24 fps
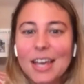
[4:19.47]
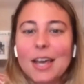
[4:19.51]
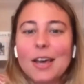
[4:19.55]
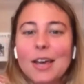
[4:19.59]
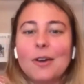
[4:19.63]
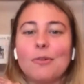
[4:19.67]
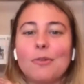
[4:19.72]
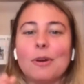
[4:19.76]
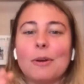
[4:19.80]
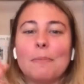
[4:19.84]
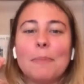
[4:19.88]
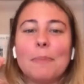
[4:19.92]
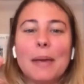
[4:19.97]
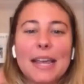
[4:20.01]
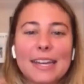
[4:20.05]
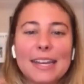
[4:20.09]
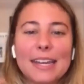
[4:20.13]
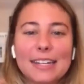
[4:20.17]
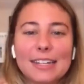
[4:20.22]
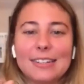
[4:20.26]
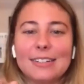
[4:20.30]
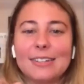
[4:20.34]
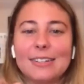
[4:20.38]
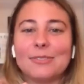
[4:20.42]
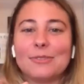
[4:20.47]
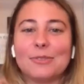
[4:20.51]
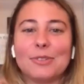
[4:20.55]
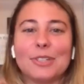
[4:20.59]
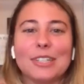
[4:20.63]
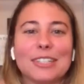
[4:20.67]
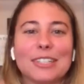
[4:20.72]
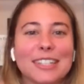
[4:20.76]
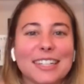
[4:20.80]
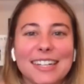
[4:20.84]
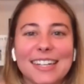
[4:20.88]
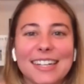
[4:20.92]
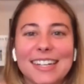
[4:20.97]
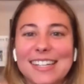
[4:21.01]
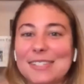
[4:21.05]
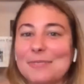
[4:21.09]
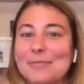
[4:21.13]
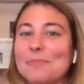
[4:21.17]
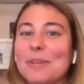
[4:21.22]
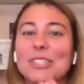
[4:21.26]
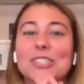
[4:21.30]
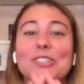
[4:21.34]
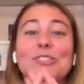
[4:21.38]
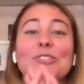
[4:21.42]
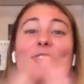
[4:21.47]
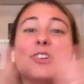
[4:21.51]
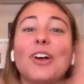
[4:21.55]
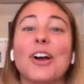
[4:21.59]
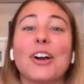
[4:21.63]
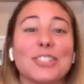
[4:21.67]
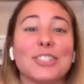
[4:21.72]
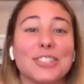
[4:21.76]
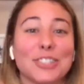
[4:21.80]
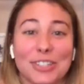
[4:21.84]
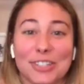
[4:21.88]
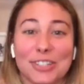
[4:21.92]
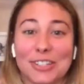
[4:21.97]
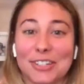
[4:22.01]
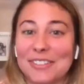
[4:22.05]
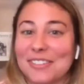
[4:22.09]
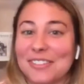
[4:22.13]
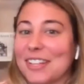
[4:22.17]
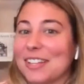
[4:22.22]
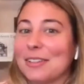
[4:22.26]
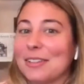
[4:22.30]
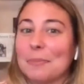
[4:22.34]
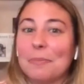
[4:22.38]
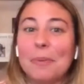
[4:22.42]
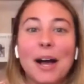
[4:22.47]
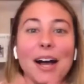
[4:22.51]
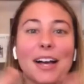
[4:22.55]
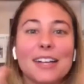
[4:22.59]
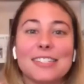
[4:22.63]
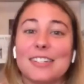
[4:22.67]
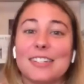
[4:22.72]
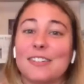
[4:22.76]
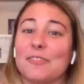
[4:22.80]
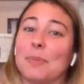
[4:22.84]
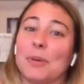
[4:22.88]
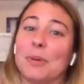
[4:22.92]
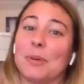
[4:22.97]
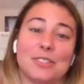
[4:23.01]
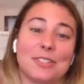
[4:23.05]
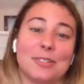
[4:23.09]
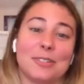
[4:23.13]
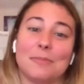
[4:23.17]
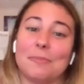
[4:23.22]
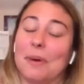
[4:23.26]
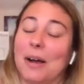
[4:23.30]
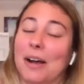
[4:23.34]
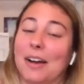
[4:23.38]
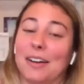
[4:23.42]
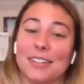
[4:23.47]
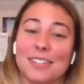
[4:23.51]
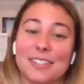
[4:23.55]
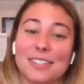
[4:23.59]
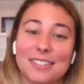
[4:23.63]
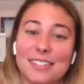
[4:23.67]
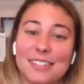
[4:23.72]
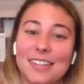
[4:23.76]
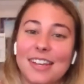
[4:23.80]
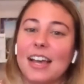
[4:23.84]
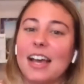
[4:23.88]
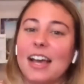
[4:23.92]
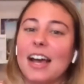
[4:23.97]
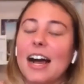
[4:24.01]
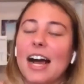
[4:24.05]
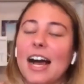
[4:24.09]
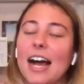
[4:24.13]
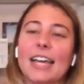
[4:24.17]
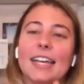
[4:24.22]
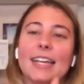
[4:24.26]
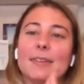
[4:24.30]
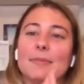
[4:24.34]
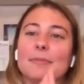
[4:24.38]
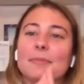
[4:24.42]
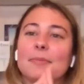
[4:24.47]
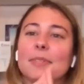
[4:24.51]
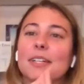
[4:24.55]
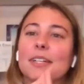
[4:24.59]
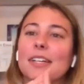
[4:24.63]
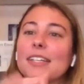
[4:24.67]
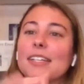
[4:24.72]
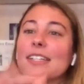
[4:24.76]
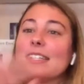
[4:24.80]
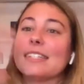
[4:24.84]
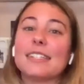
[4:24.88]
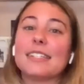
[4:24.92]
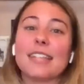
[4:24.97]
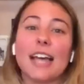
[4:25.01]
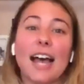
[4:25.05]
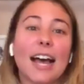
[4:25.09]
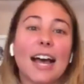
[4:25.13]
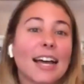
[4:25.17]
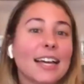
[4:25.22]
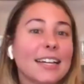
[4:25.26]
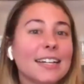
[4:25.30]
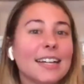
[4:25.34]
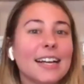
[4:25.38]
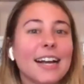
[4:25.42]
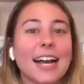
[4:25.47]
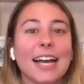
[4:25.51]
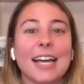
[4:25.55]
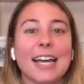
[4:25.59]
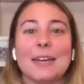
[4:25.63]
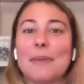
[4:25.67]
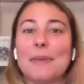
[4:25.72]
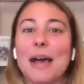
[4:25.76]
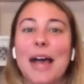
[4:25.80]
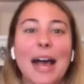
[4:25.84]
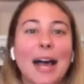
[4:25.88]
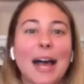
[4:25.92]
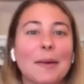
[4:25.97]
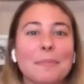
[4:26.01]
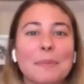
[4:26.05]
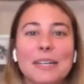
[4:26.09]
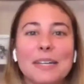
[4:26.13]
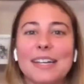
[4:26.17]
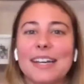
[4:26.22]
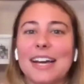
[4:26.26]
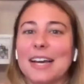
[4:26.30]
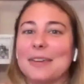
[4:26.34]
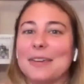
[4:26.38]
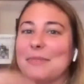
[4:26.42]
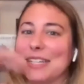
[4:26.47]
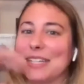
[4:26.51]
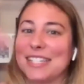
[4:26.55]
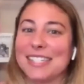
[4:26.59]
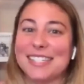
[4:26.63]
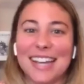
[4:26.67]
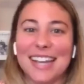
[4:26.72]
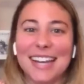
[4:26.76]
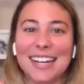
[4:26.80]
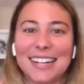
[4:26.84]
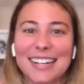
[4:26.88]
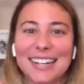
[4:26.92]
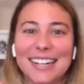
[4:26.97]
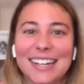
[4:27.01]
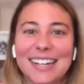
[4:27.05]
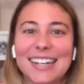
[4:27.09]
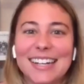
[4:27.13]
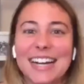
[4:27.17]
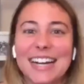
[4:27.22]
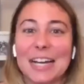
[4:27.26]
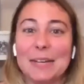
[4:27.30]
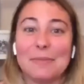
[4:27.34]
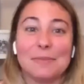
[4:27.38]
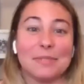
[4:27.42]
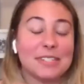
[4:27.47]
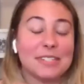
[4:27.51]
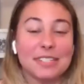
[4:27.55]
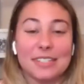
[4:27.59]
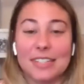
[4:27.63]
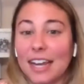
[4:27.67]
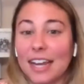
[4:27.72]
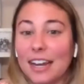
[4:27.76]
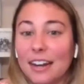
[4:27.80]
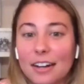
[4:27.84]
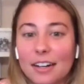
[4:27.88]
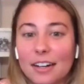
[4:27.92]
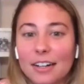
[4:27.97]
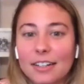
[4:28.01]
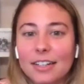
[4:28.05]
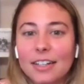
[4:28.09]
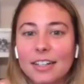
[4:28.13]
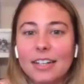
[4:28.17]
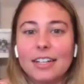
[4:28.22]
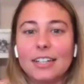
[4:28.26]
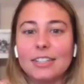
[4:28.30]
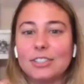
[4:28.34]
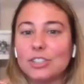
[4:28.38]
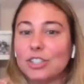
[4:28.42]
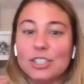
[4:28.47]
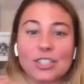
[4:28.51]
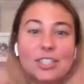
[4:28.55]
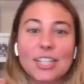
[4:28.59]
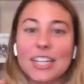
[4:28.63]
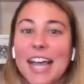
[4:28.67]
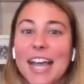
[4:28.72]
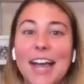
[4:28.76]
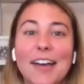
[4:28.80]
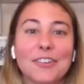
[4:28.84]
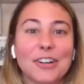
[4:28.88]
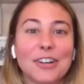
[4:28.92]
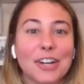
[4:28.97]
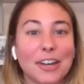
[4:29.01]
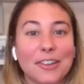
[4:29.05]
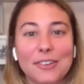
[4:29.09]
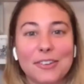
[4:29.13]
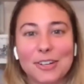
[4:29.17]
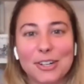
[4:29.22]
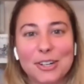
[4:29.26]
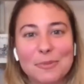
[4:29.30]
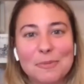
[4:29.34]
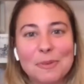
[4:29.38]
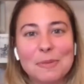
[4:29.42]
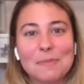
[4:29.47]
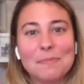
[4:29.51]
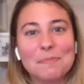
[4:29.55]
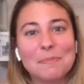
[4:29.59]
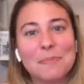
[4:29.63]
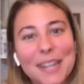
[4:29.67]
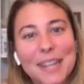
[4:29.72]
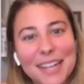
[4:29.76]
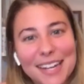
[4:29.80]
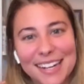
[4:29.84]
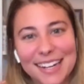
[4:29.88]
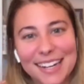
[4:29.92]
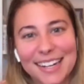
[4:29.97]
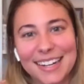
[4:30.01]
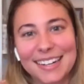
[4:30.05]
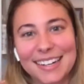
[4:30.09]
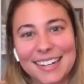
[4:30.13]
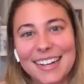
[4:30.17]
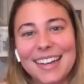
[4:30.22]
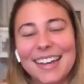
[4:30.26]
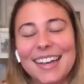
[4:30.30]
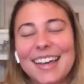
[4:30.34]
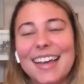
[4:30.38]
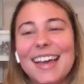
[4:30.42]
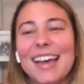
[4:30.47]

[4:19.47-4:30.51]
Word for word: When Payton really is much larger than the positive person box. I am sad, I am happy, I'm excited, I'm scared, just like every other human being.